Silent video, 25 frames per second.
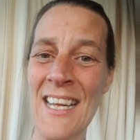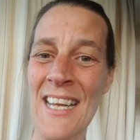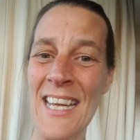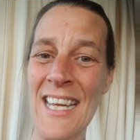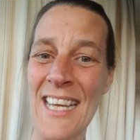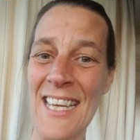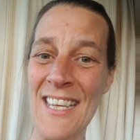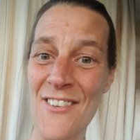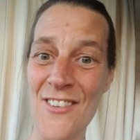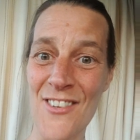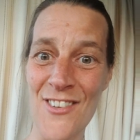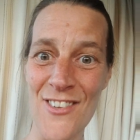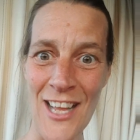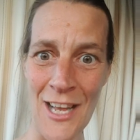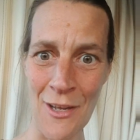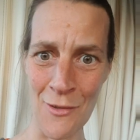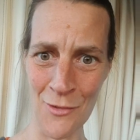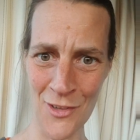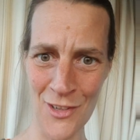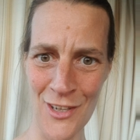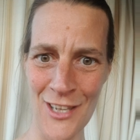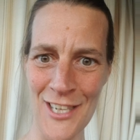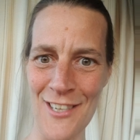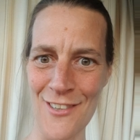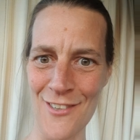It sounds
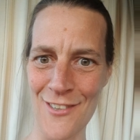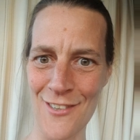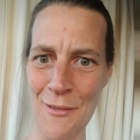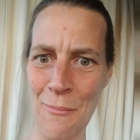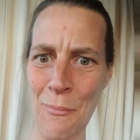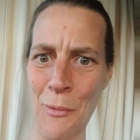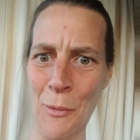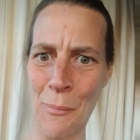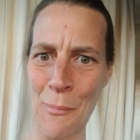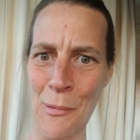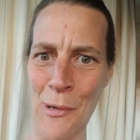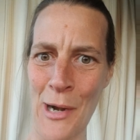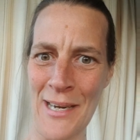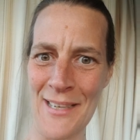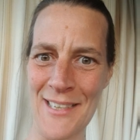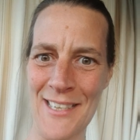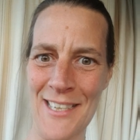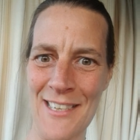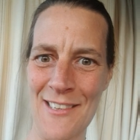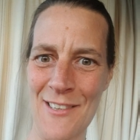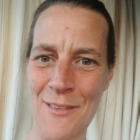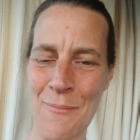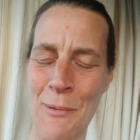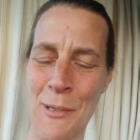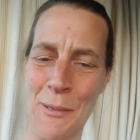like a simple
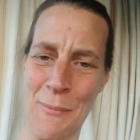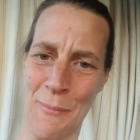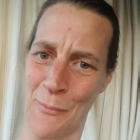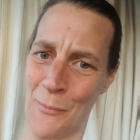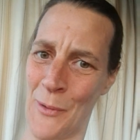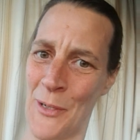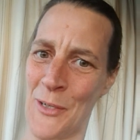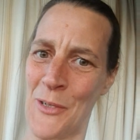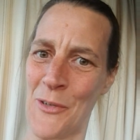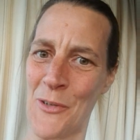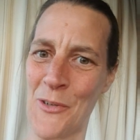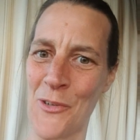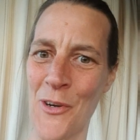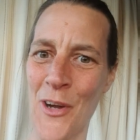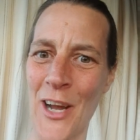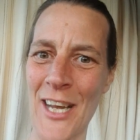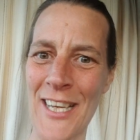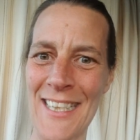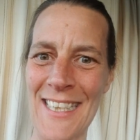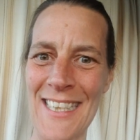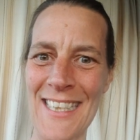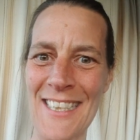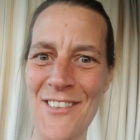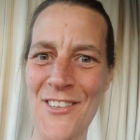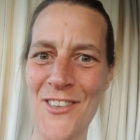practice, but when you try
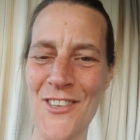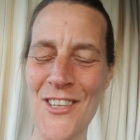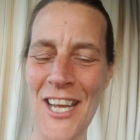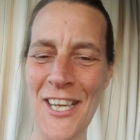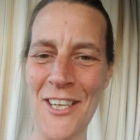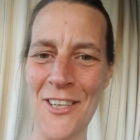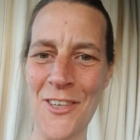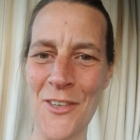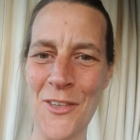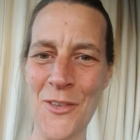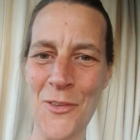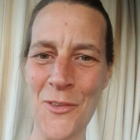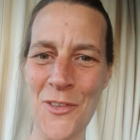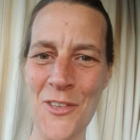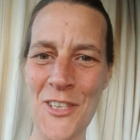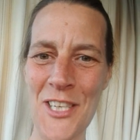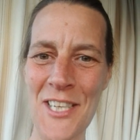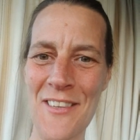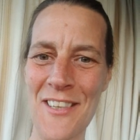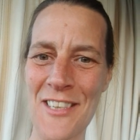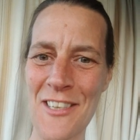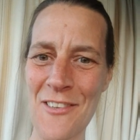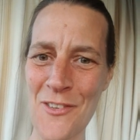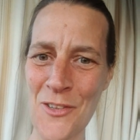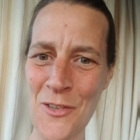it in a second, you'll see
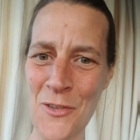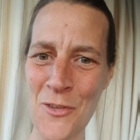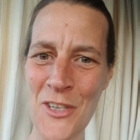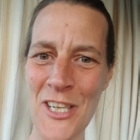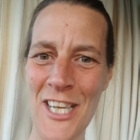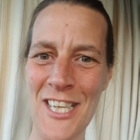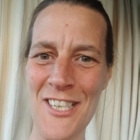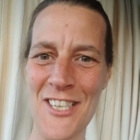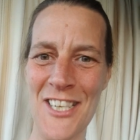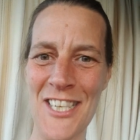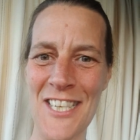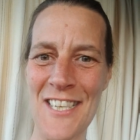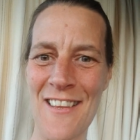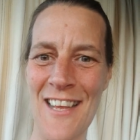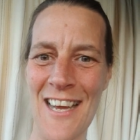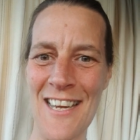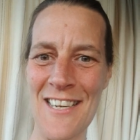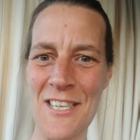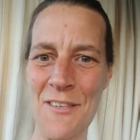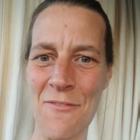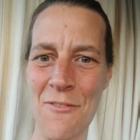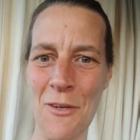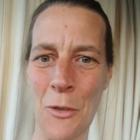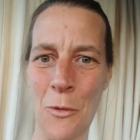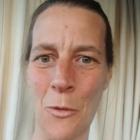that it's not actually that
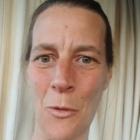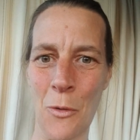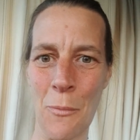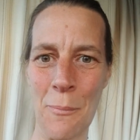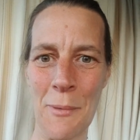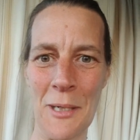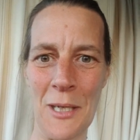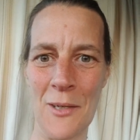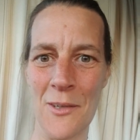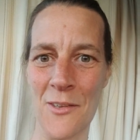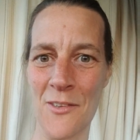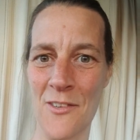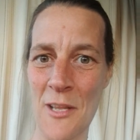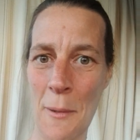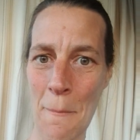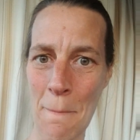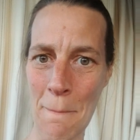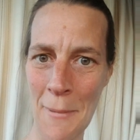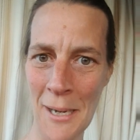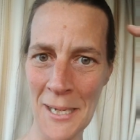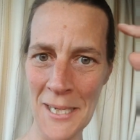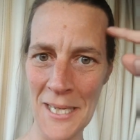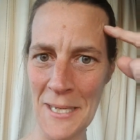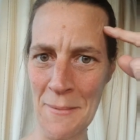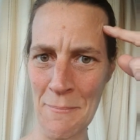difficult because the
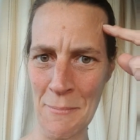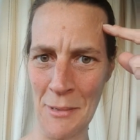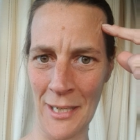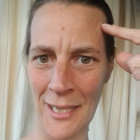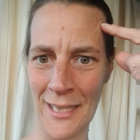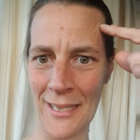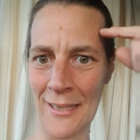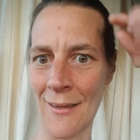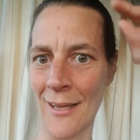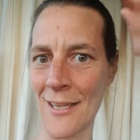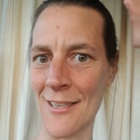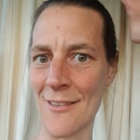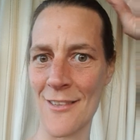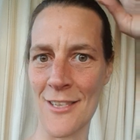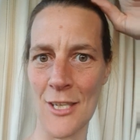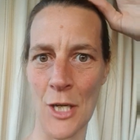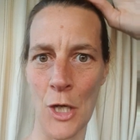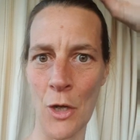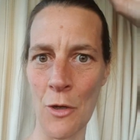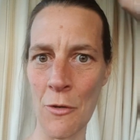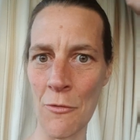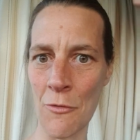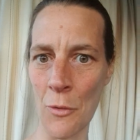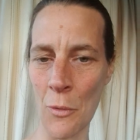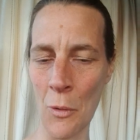monkey mind likes to
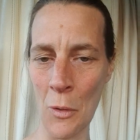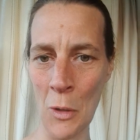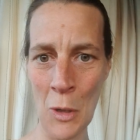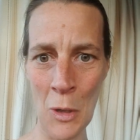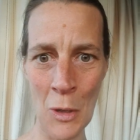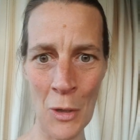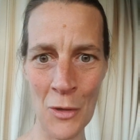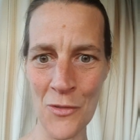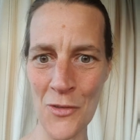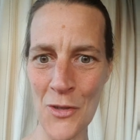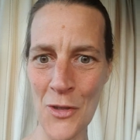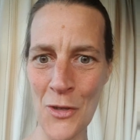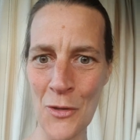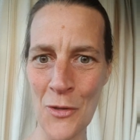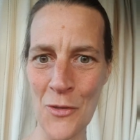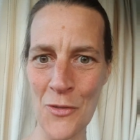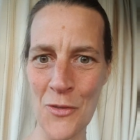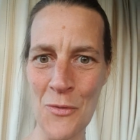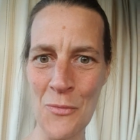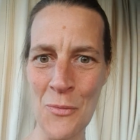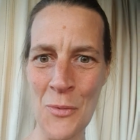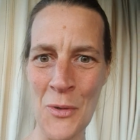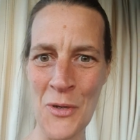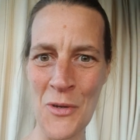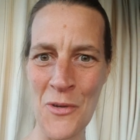go for lots and lots
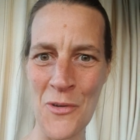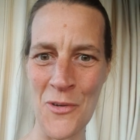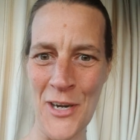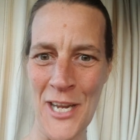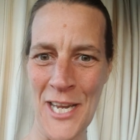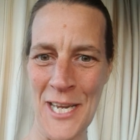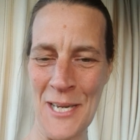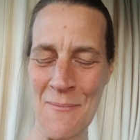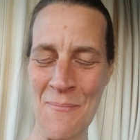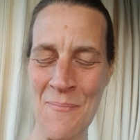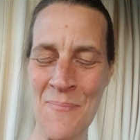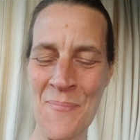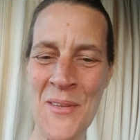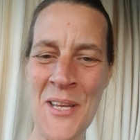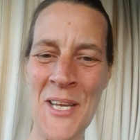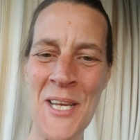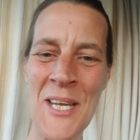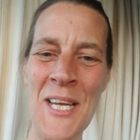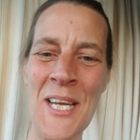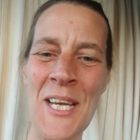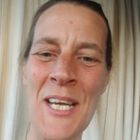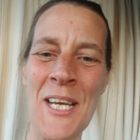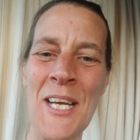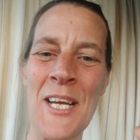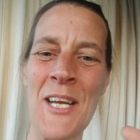of wandering.
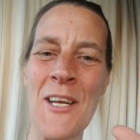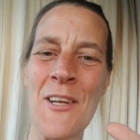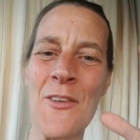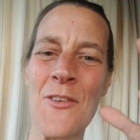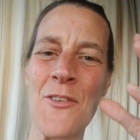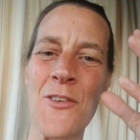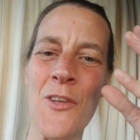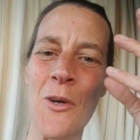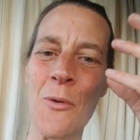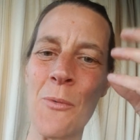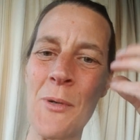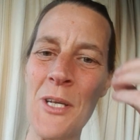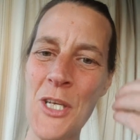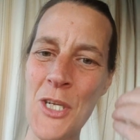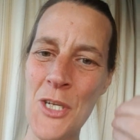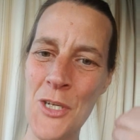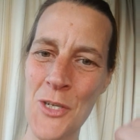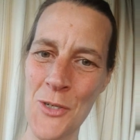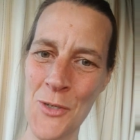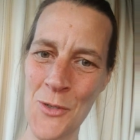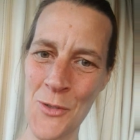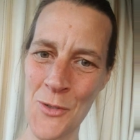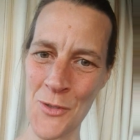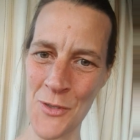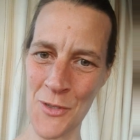So we
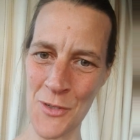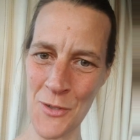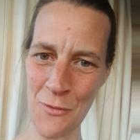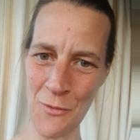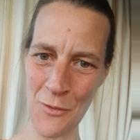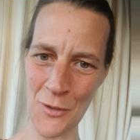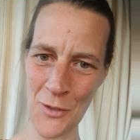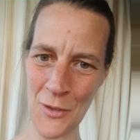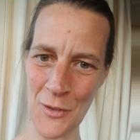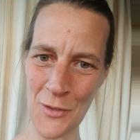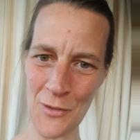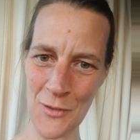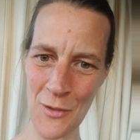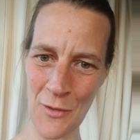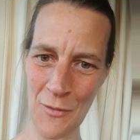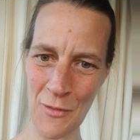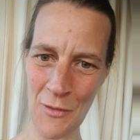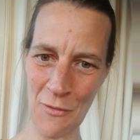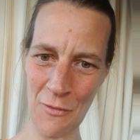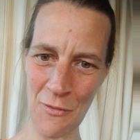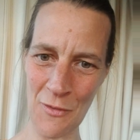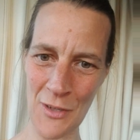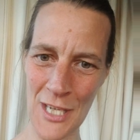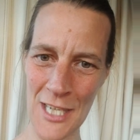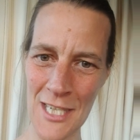choose to focus on the
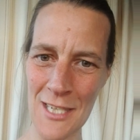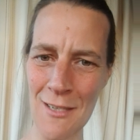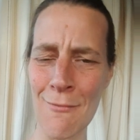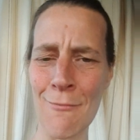feet.